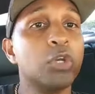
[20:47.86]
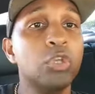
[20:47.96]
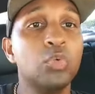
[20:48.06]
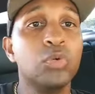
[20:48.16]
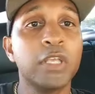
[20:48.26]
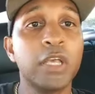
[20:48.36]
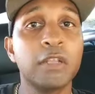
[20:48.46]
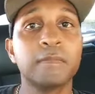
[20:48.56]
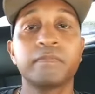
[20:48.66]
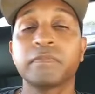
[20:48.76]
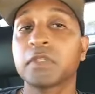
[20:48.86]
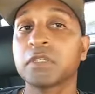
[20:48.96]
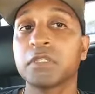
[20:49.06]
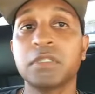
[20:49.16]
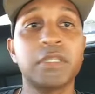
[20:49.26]
You will get it.
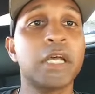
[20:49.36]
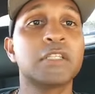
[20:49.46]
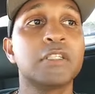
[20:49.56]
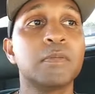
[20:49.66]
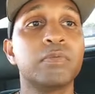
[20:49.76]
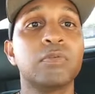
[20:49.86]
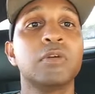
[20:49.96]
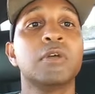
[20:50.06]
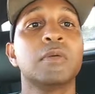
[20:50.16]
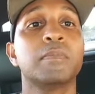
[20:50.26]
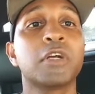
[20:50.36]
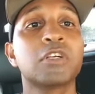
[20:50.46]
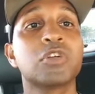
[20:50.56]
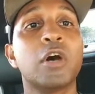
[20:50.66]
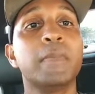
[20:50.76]
It's that simple.
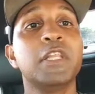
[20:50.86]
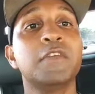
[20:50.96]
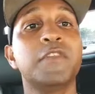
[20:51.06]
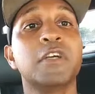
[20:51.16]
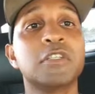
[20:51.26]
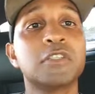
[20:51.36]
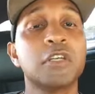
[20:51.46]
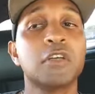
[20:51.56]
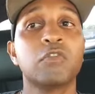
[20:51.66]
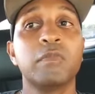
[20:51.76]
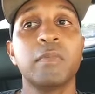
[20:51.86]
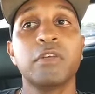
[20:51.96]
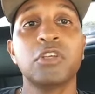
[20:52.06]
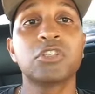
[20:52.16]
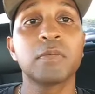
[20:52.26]
Because all belief does is,
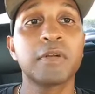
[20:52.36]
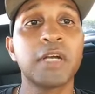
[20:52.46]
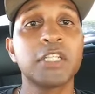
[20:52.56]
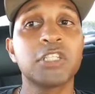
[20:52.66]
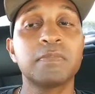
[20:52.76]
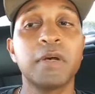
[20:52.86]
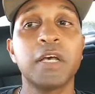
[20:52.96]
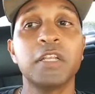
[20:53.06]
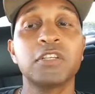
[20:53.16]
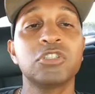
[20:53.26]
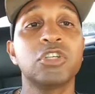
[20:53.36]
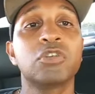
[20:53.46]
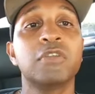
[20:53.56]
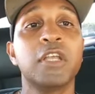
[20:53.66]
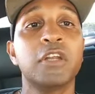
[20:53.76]
remember, your subconscious mind is the
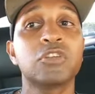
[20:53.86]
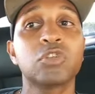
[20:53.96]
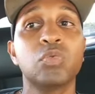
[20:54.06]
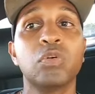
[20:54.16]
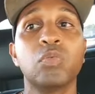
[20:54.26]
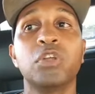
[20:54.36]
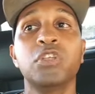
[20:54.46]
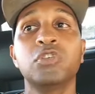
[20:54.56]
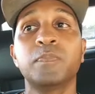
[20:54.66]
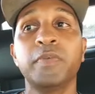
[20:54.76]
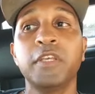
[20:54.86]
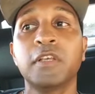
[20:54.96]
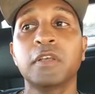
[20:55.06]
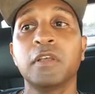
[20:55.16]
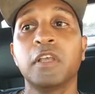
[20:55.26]
creator. So when you
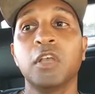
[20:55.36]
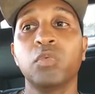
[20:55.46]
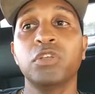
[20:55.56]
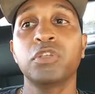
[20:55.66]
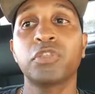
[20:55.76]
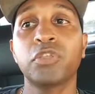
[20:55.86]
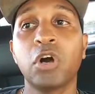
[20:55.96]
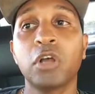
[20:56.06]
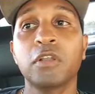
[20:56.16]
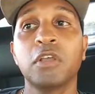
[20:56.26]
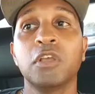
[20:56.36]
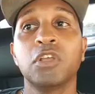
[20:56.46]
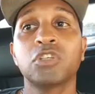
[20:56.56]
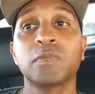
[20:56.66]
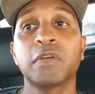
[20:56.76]
speak and when you thought,
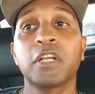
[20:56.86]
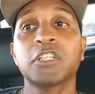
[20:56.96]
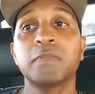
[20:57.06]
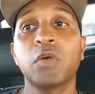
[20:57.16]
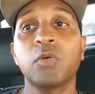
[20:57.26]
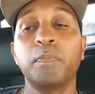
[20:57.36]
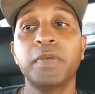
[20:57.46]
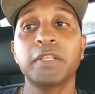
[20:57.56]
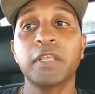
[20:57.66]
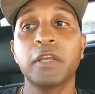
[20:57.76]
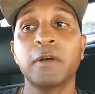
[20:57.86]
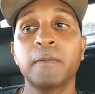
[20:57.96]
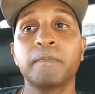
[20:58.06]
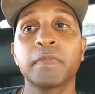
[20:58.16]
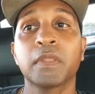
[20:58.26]
your subconscious mind will pick that up.